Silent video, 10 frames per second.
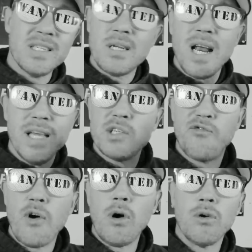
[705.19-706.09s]
That's not his
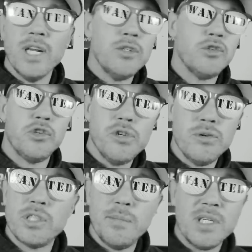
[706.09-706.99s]
fault. He didn't
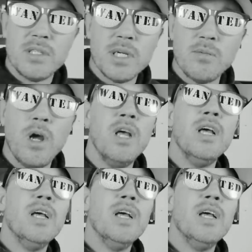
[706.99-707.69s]
choose to be 6'1".